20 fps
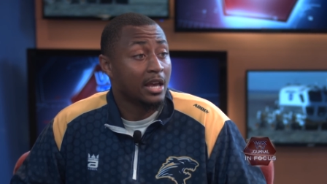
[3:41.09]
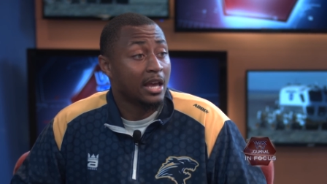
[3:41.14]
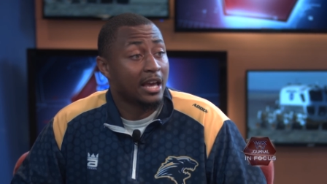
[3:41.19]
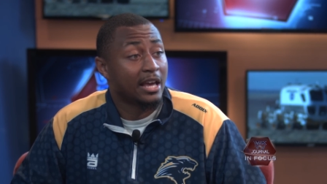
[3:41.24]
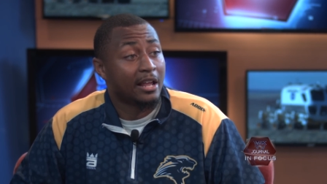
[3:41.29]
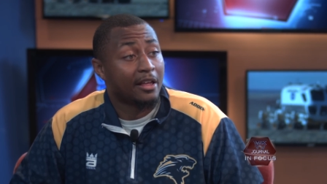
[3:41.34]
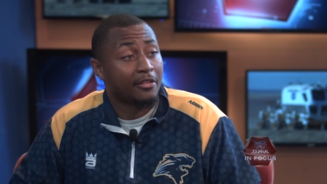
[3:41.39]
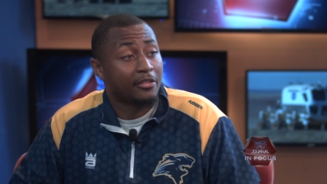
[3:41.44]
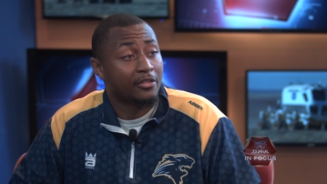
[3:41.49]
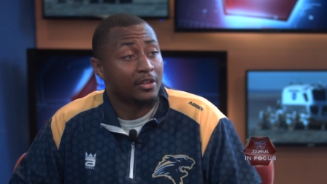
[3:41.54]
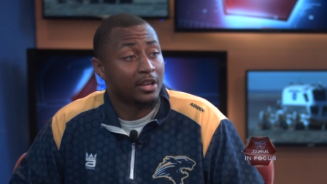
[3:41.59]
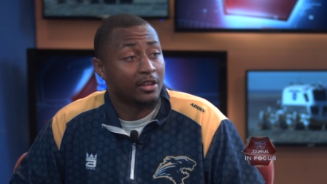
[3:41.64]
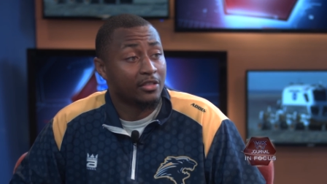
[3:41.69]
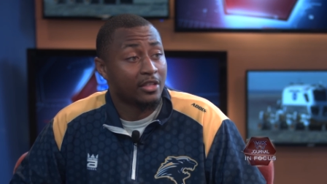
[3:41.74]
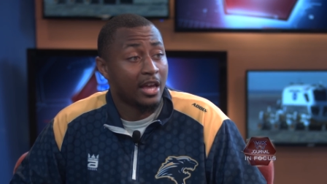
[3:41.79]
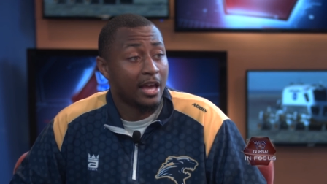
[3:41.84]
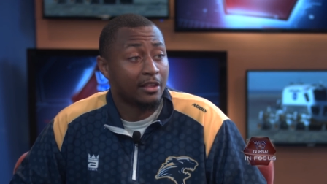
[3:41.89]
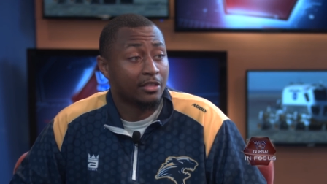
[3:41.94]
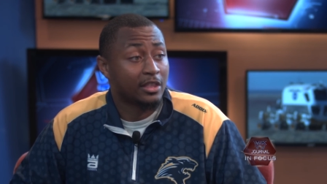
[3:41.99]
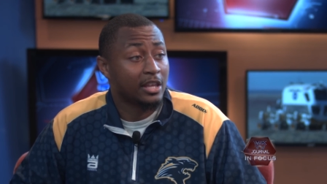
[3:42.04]
And I think
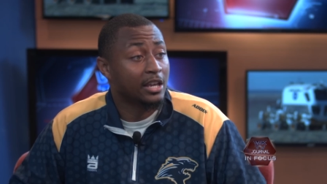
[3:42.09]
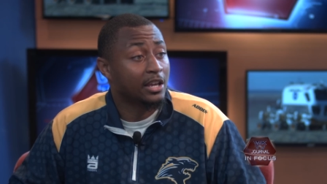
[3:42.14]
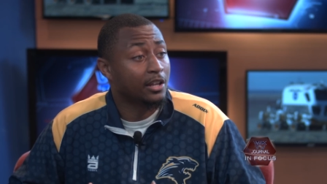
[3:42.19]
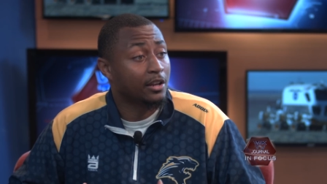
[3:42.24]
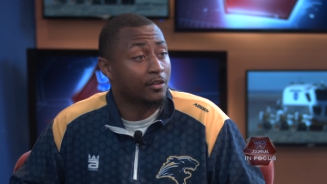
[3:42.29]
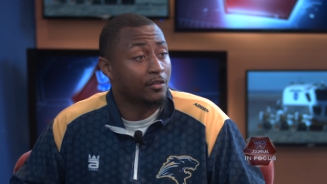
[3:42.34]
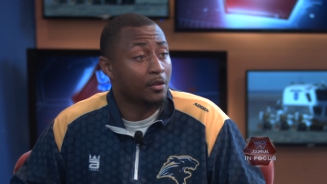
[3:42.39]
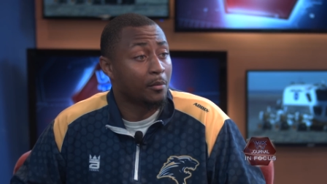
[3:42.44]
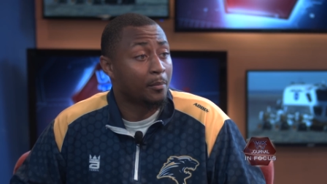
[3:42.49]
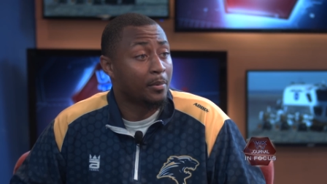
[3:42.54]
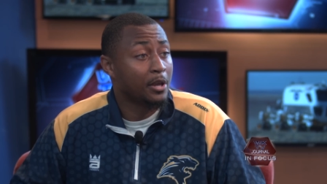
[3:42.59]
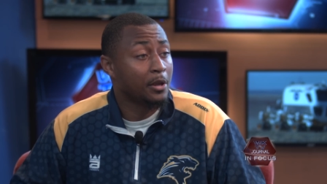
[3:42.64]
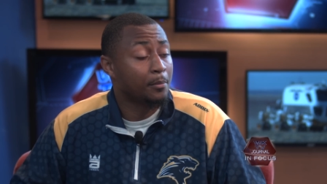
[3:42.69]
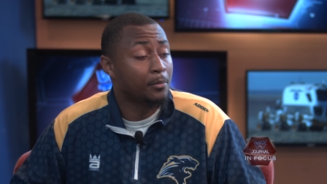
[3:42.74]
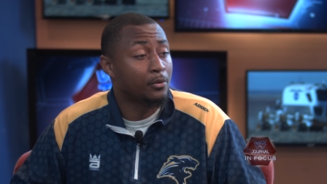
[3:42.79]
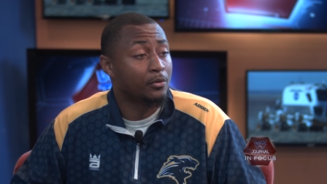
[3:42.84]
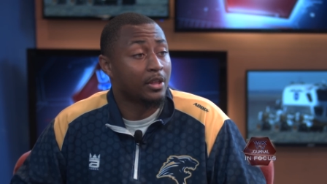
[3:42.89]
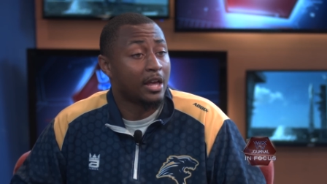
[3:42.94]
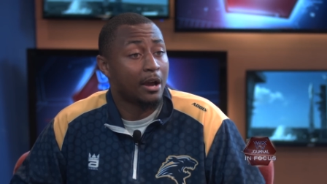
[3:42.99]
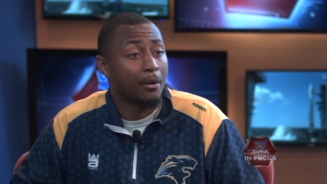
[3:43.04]
that thinking of the
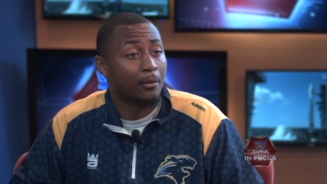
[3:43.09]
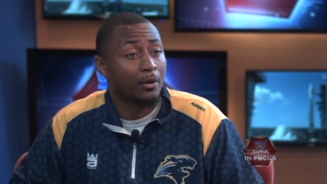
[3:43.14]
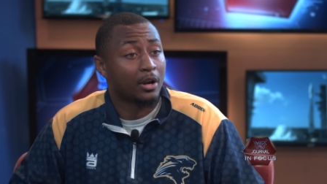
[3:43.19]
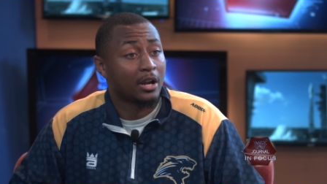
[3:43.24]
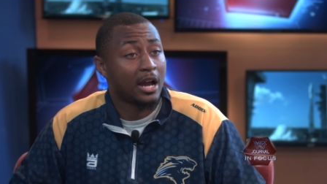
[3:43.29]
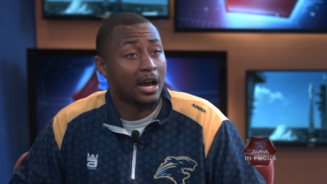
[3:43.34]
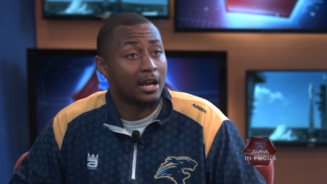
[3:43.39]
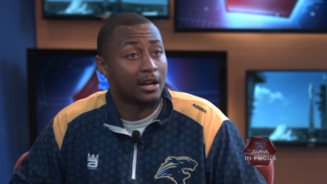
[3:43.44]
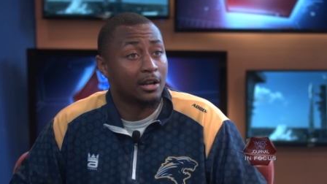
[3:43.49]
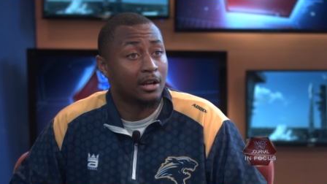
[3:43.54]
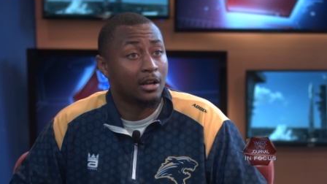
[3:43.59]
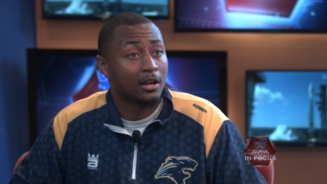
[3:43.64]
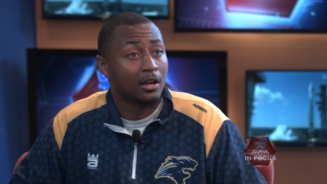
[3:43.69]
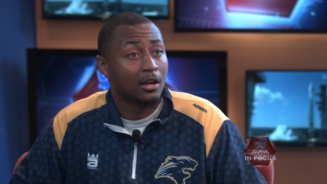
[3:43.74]
people that were kind of